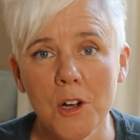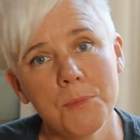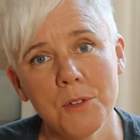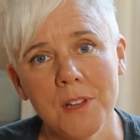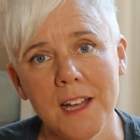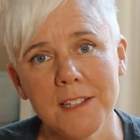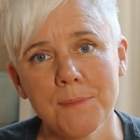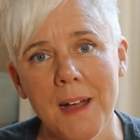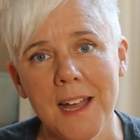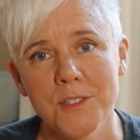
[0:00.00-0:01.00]
hope you liked
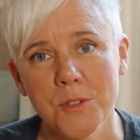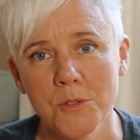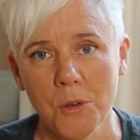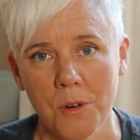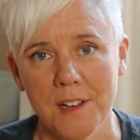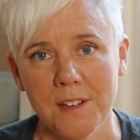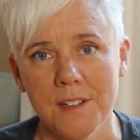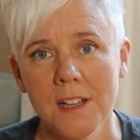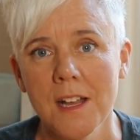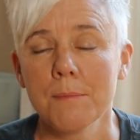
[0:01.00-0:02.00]
my
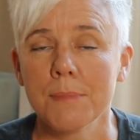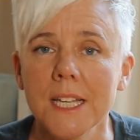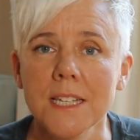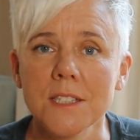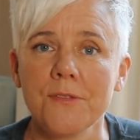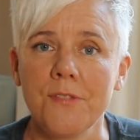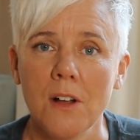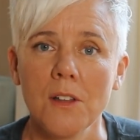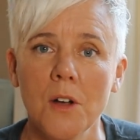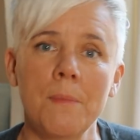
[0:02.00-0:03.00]
tutorial. Please
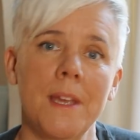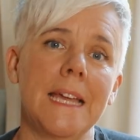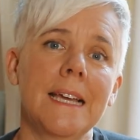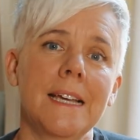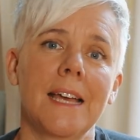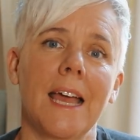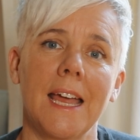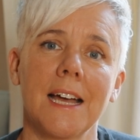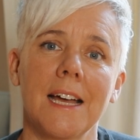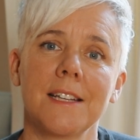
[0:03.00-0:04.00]
follow me
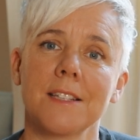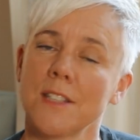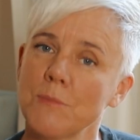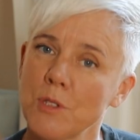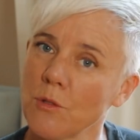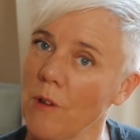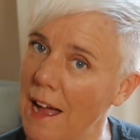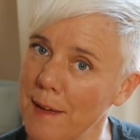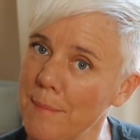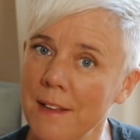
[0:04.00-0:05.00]
and
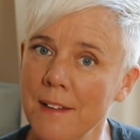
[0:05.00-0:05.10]
subscribe.